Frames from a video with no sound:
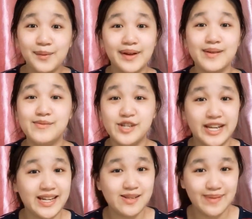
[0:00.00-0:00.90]
Welcome to
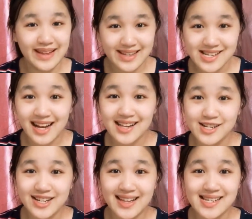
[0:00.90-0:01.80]
Jenny's
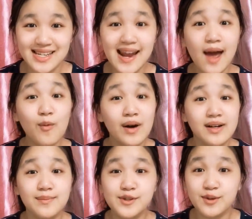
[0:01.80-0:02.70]
paleontology lesson and
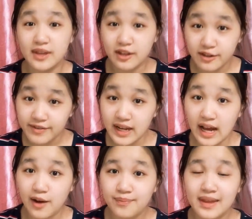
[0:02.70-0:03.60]
welcome to another
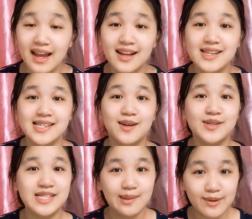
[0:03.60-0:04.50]
video. So
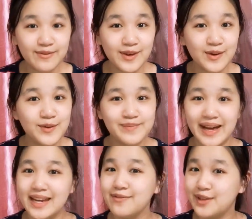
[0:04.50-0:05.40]
some of you
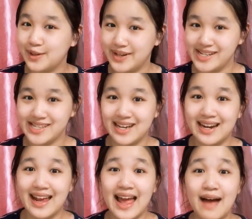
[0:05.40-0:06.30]
might have noticed
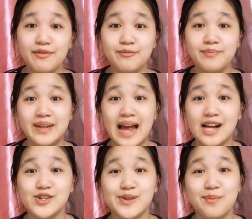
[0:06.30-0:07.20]
that I haven't been
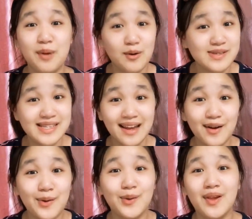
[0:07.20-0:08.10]
actually posting
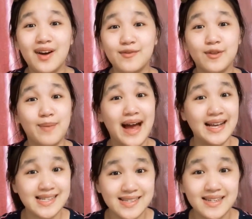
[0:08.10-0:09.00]
a whole lot for
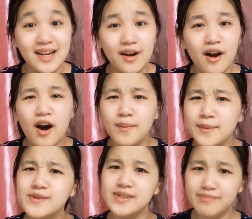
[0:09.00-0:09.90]
past
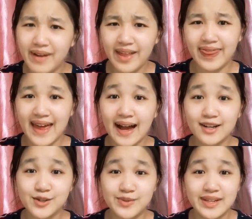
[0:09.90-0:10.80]
almost a month
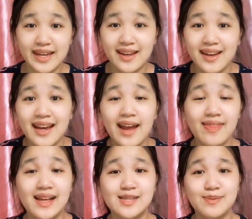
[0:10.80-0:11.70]
actually,
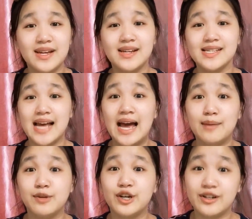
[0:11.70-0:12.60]
and that's because
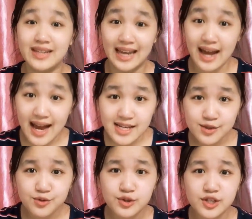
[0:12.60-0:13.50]
I'm currently a high
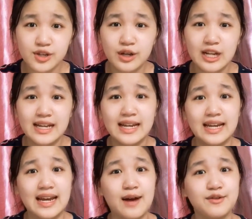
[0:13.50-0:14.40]
school student
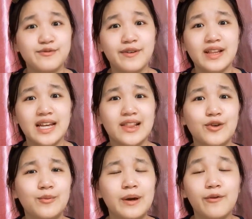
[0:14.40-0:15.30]
and I was feeling a
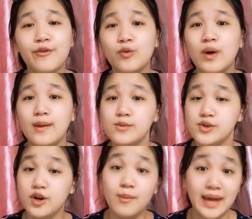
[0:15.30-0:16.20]
little bit overwhelmed
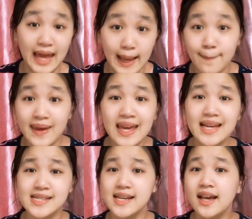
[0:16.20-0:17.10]
with all my
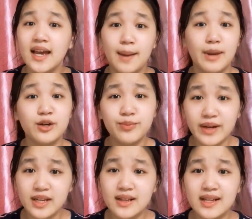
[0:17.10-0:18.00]
APs and my
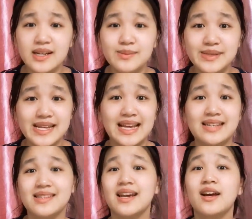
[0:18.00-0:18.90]
curriculums
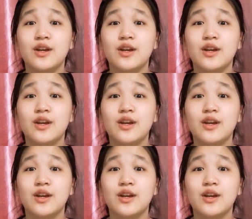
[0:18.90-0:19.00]
and